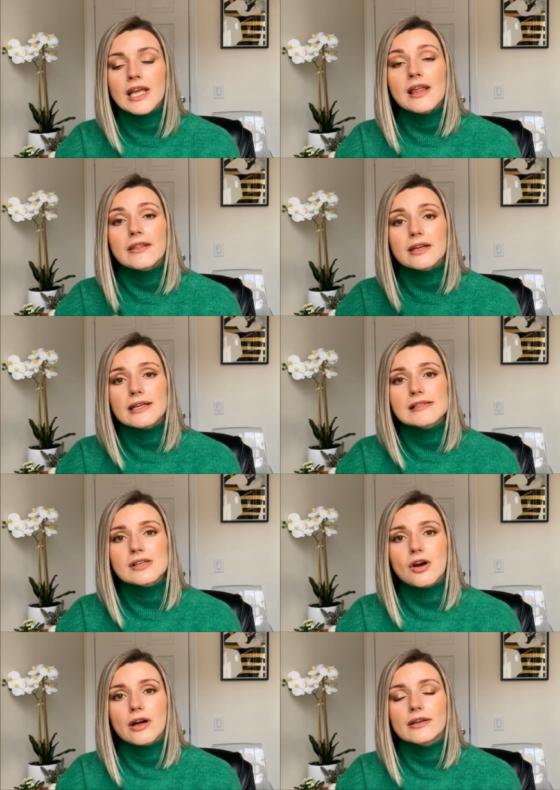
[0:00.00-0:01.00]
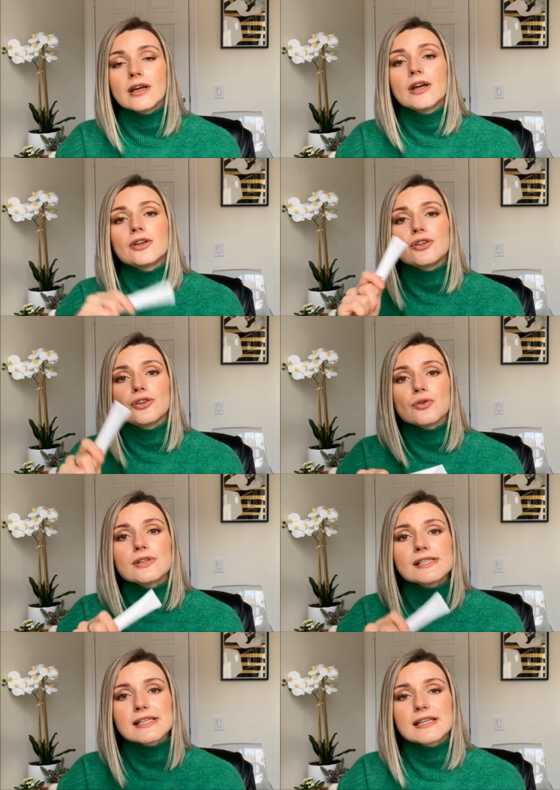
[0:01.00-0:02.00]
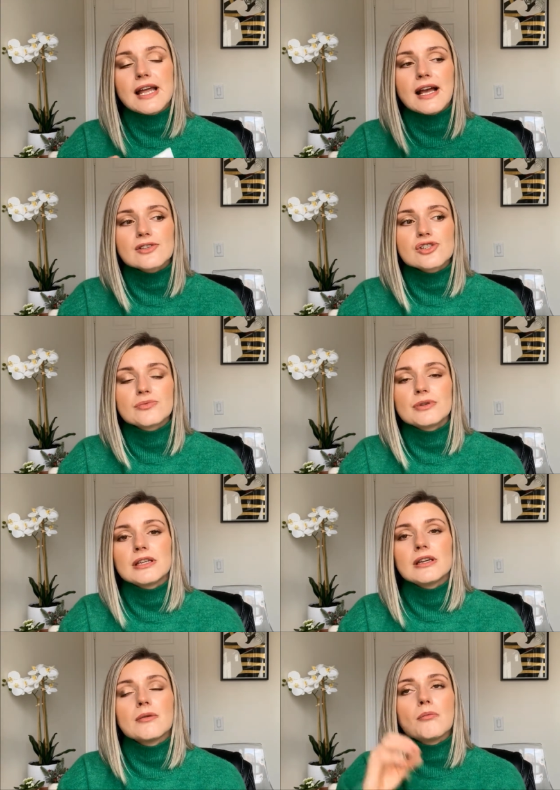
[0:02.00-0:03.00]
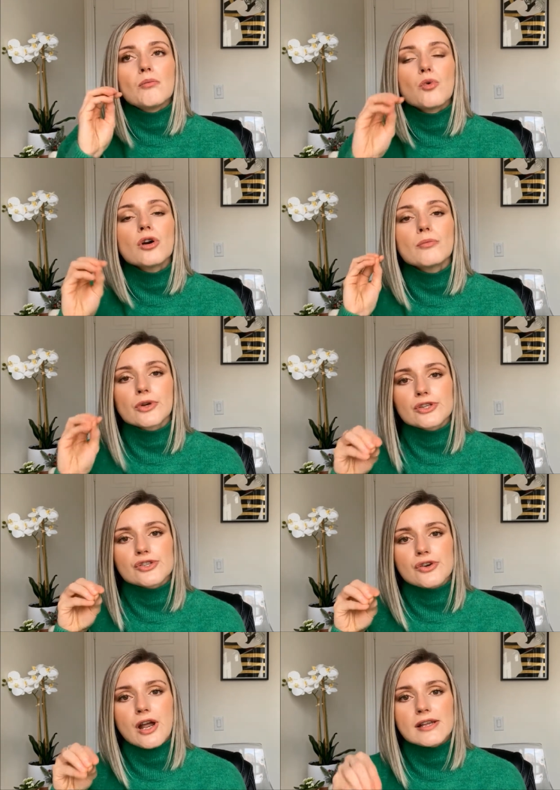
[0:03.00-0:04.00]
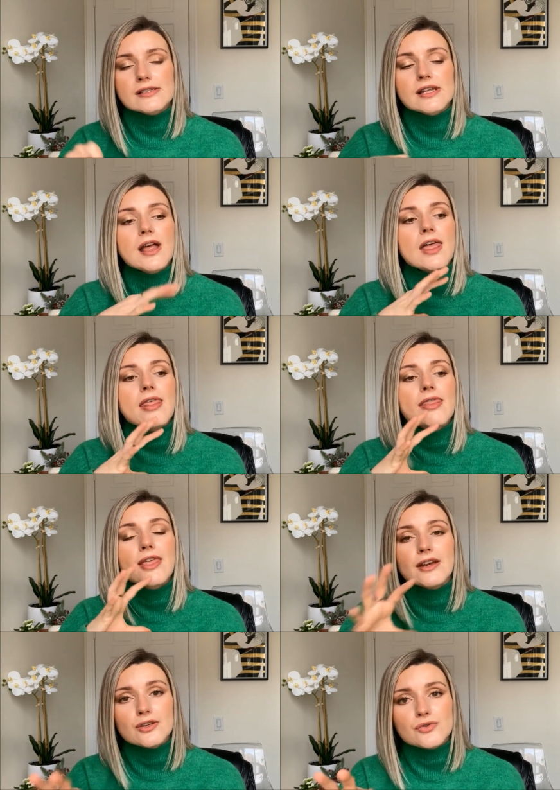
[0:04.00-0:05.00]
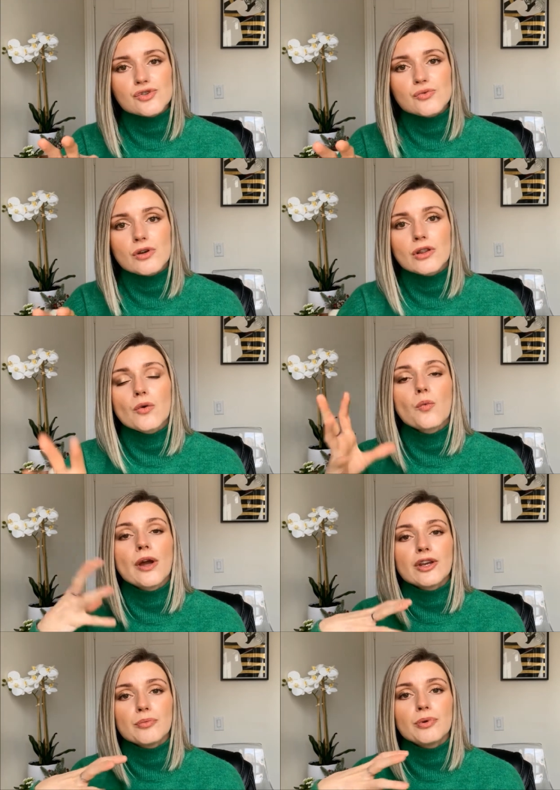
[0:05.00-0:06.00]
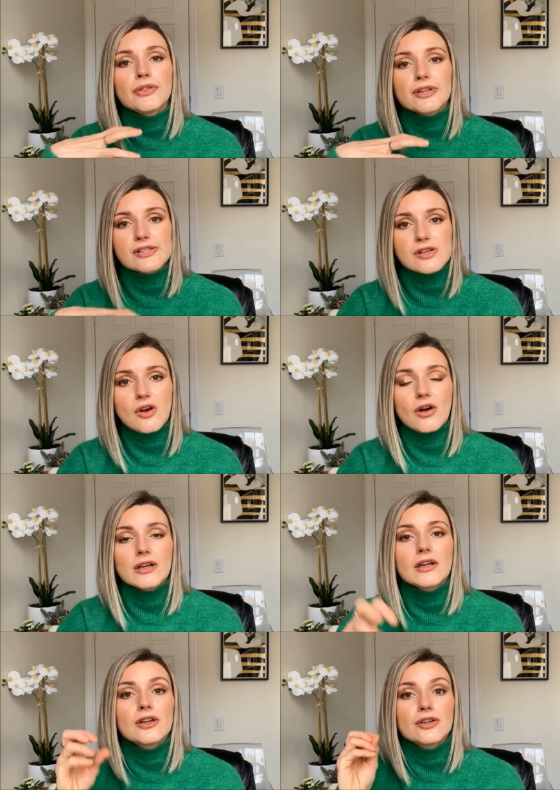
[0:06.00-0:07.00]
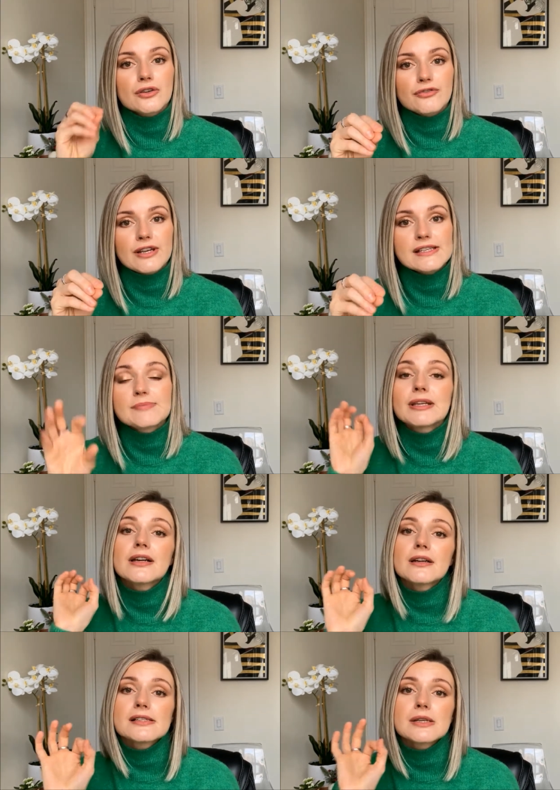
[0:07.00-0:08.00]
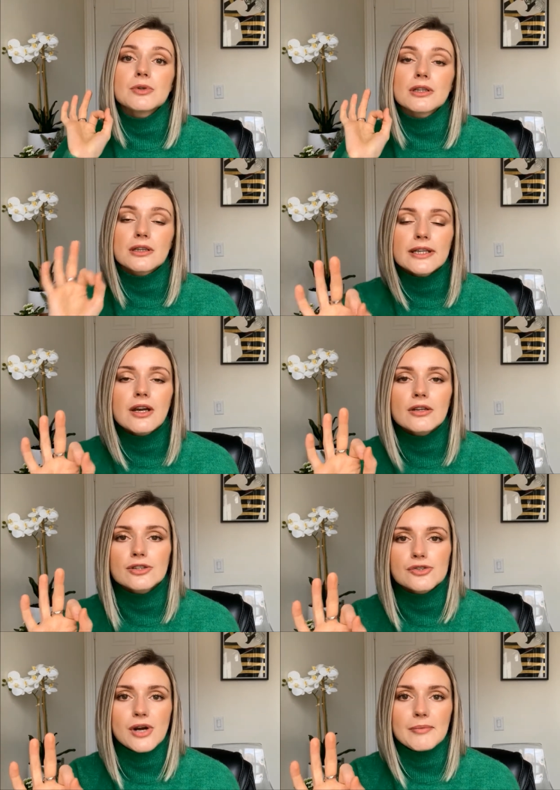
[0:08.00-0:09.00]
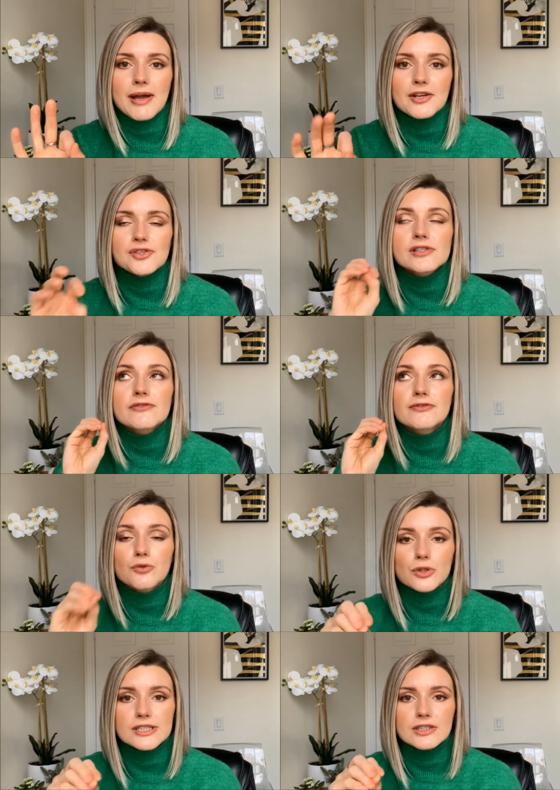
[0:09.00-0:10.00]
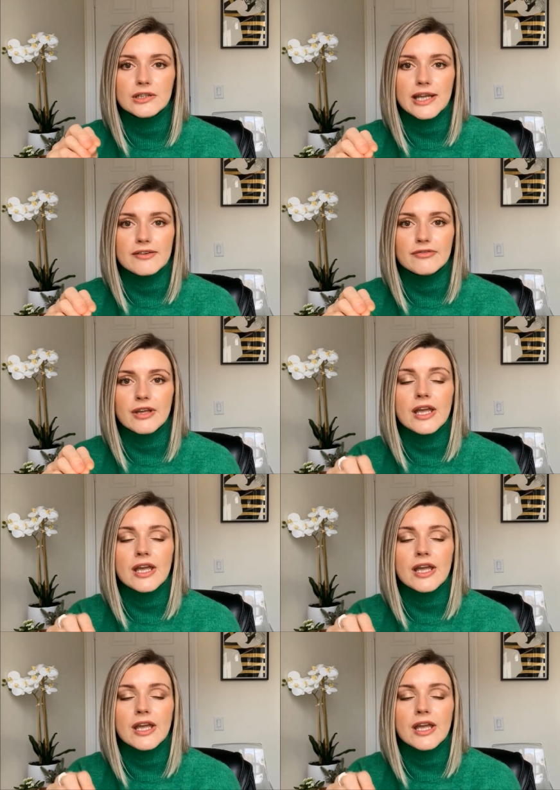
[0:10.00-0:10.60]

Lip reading: The next con, your skin has to be more moisturized than usual when you put this on your face because it will cling on to dry patches for dear life.